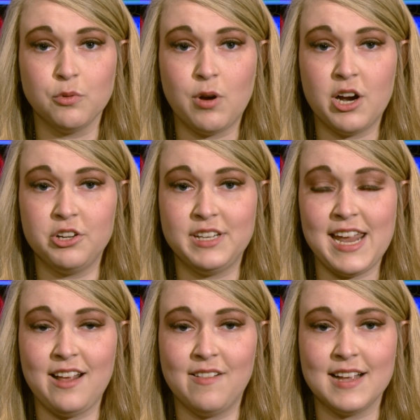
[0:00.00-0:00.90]
required to
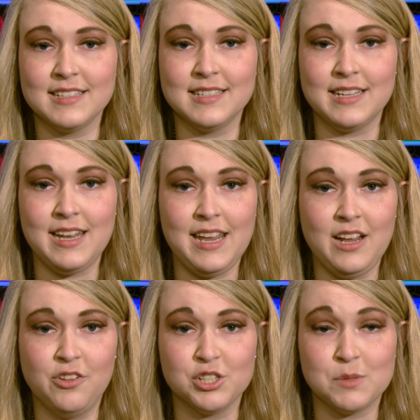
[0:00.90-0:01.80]
take classes in
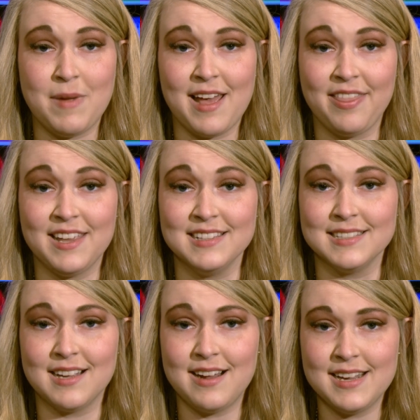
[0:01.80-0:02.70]
English, math, and
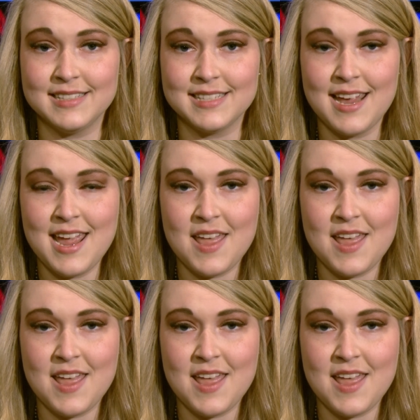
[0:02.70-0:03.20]
science.